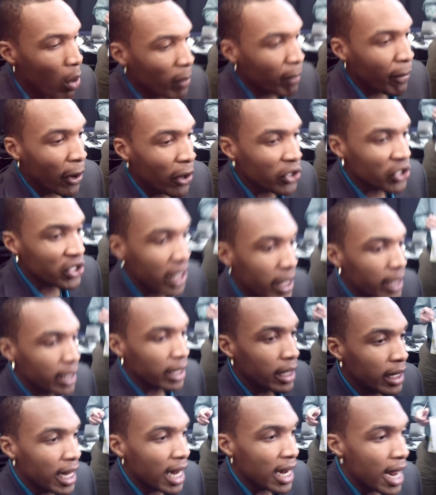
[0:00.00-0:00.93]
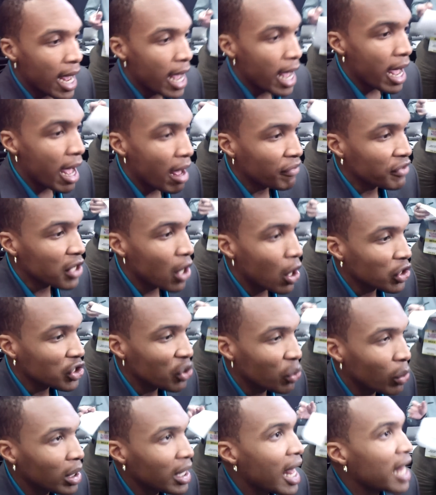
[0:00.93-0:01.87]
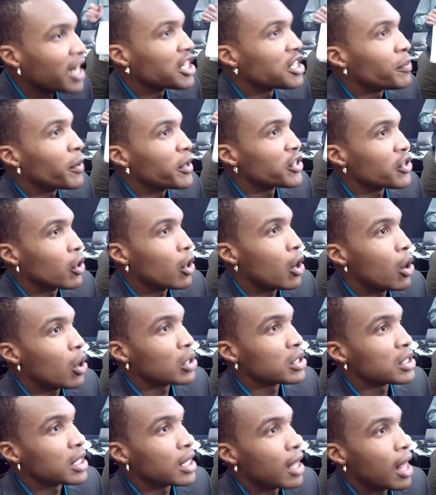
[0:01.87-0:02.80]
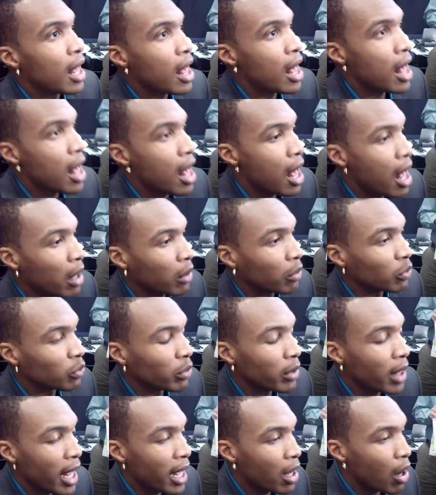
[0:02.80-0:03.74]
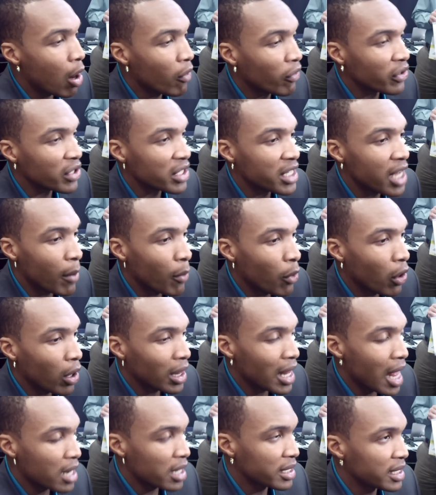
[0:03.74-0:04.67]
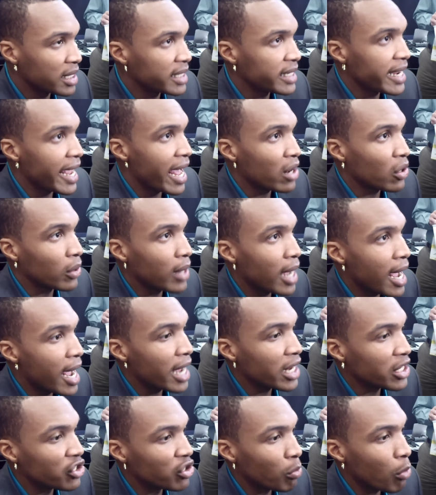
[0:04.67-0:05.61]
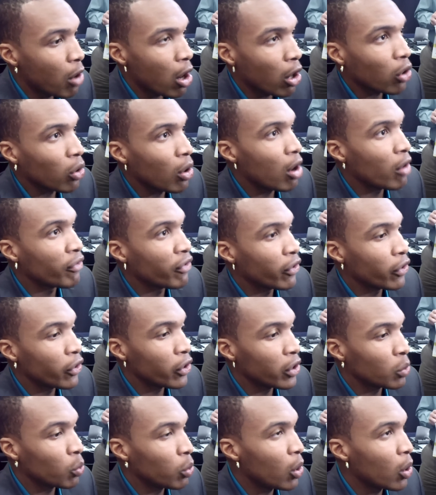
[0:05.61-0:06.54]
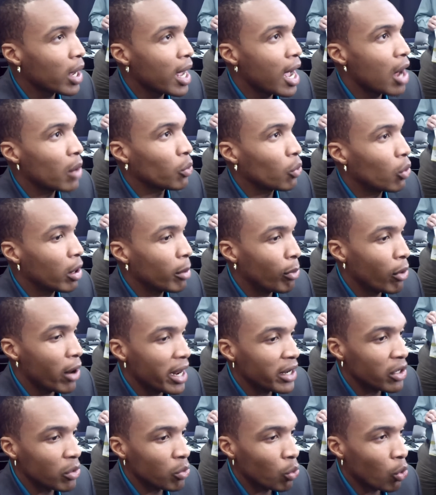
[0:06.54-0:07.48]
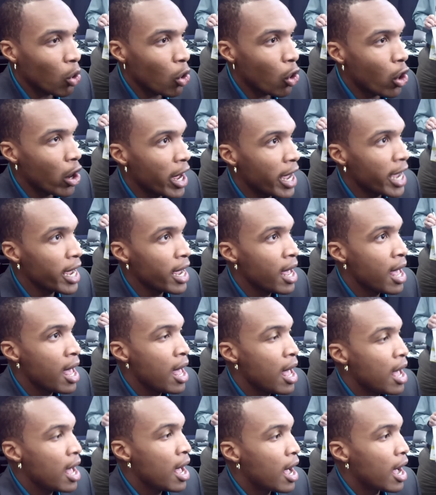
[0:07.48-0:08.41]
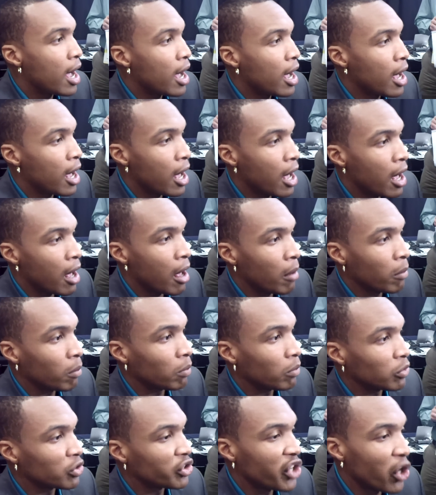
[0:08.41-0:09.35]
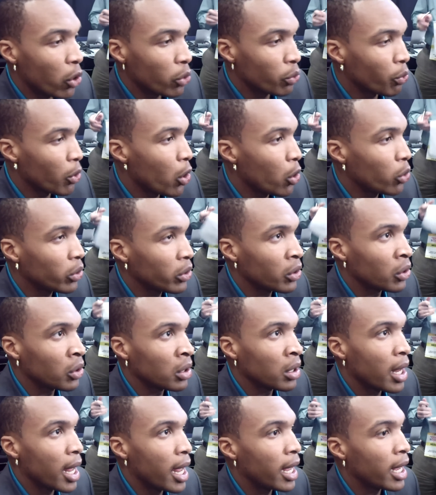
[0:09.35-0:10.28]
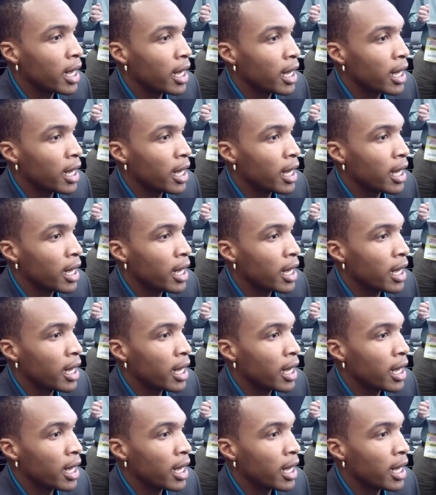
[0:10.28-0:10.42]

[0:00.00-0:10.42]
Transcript: One person that I've talked to a lot is Spencer Halls over the summer. A lot of the Seattle guys, Jamal Crawford, Will Conroy, Brandon Roy, Tone Roten,